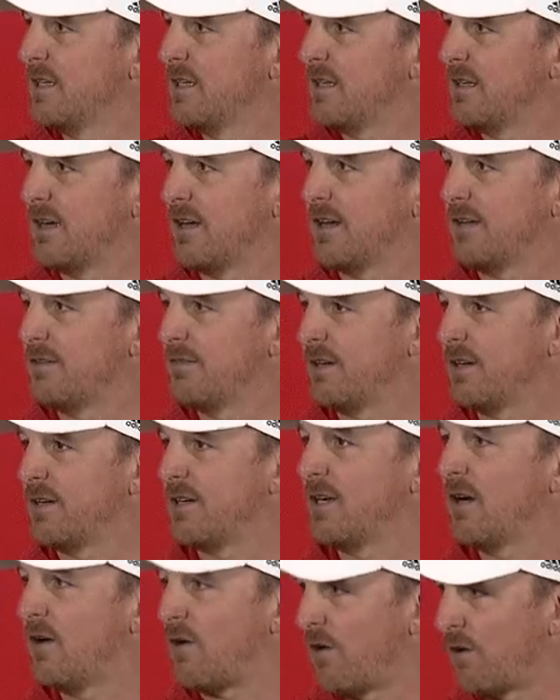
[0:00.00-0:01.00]
not a
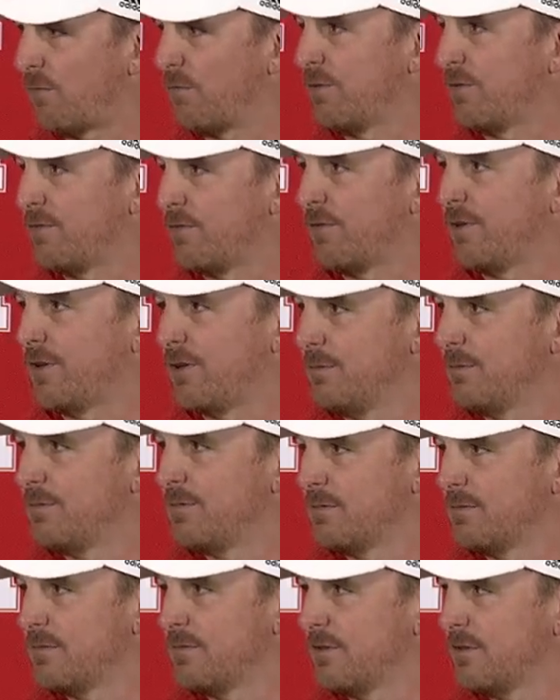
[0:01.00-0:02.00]
very hard one for him.
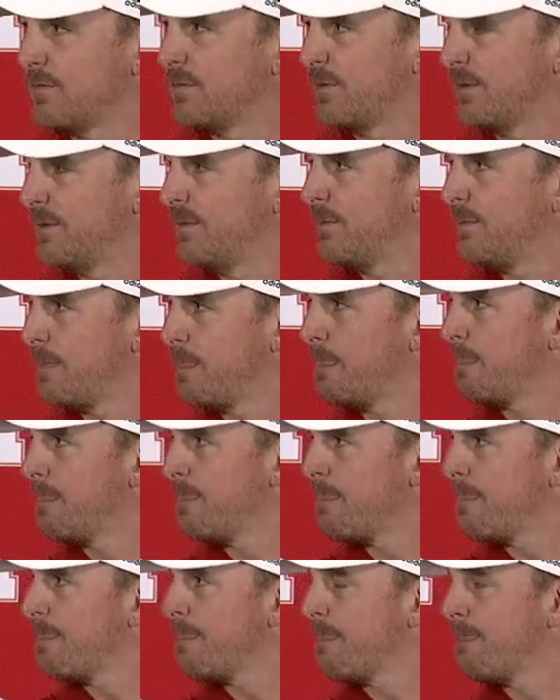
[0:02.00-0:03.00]
what makes Billy
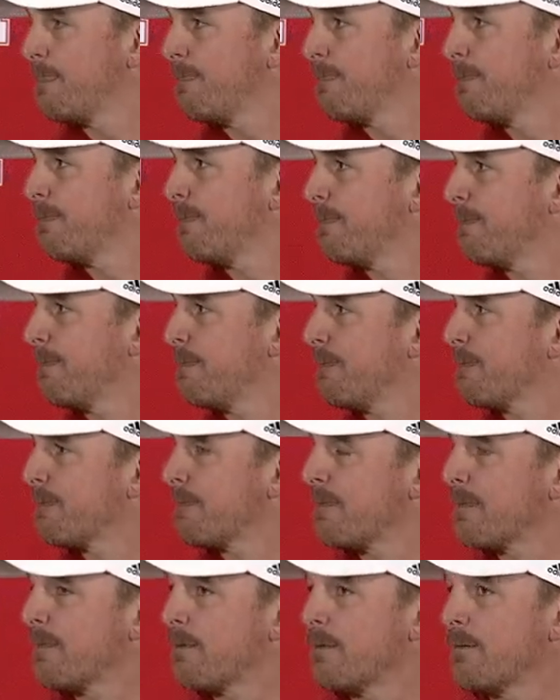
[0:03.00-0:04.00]
so versatile? Um,
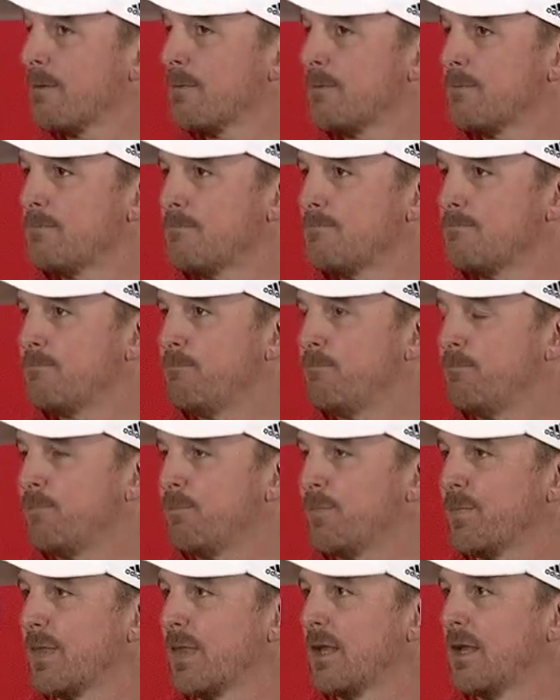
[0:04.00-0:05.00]
what does he do
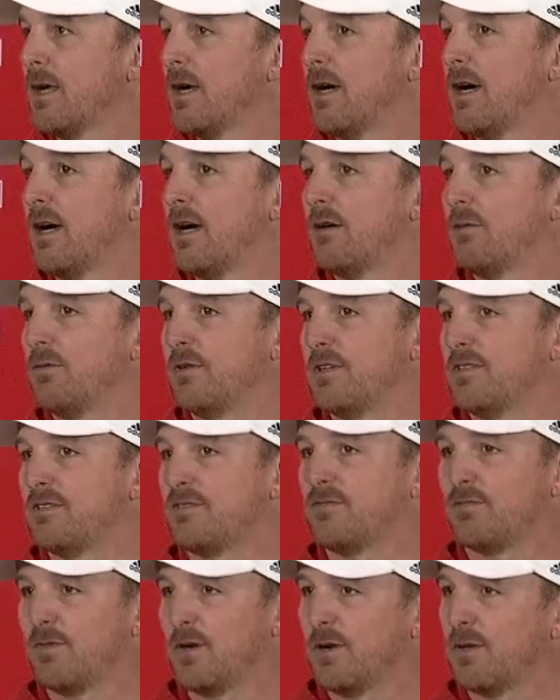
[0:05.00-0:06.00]
uh, well,
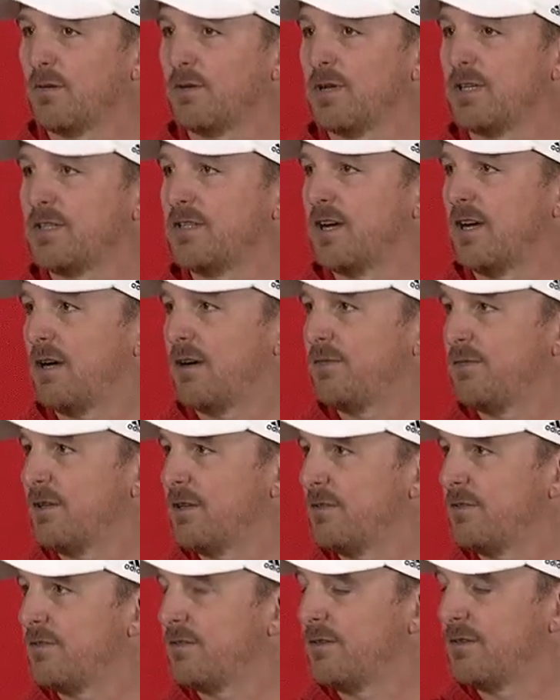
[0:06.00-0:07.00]
he's really, really tough, and
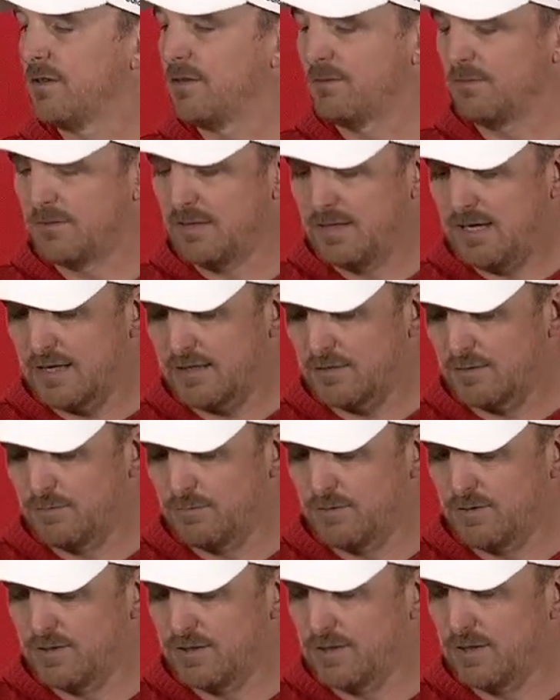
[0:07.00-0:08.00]
he's you know, knock
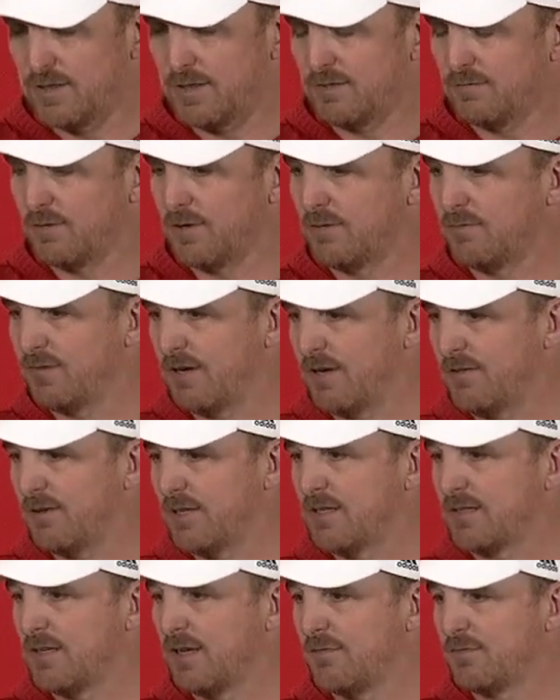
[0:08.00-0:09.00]
on wood, very,
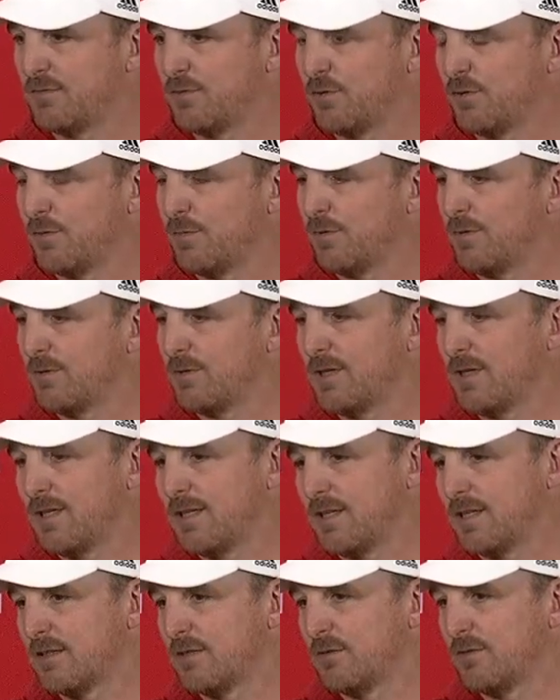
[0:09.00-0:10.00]
very tough, durable, and
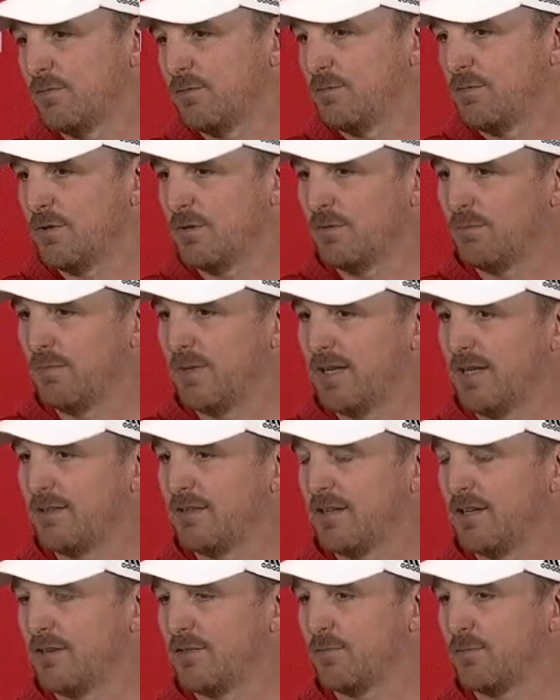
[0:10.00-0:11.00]
he can do you know many
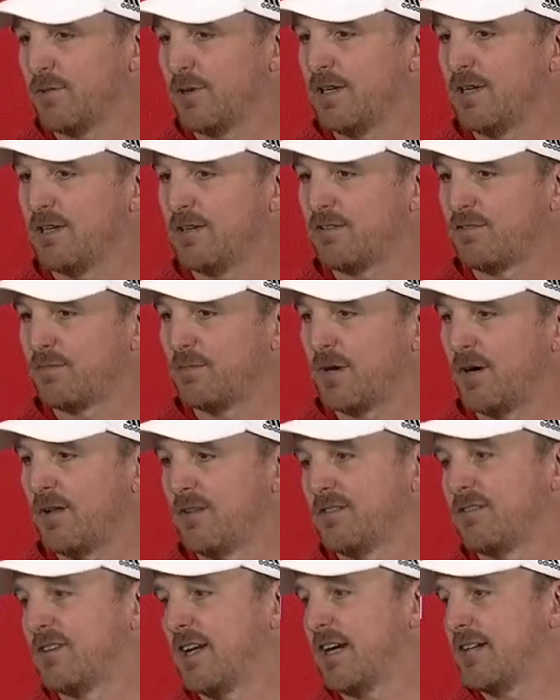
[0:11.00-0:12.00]
things for you. He is small
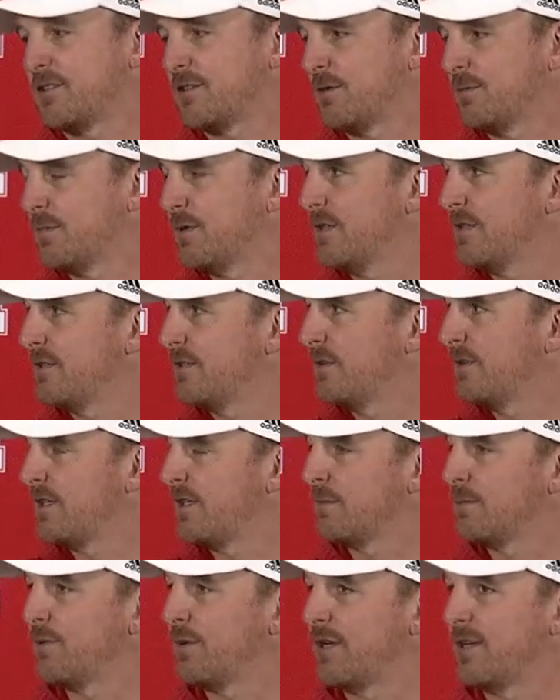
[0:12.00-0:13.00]
in stature, but you know he
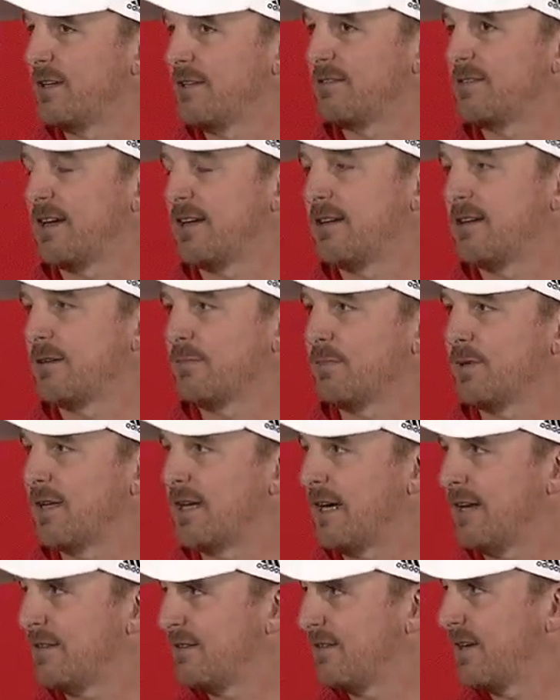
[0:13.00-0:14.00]
can play inside, he can play
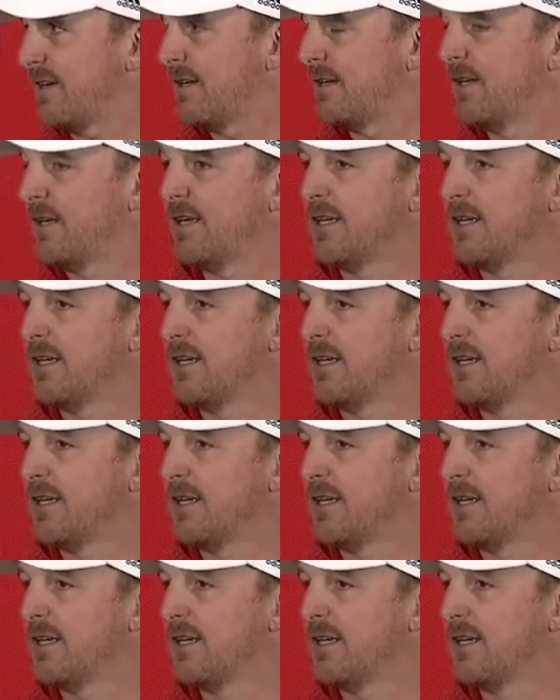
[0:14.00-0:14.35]
outside,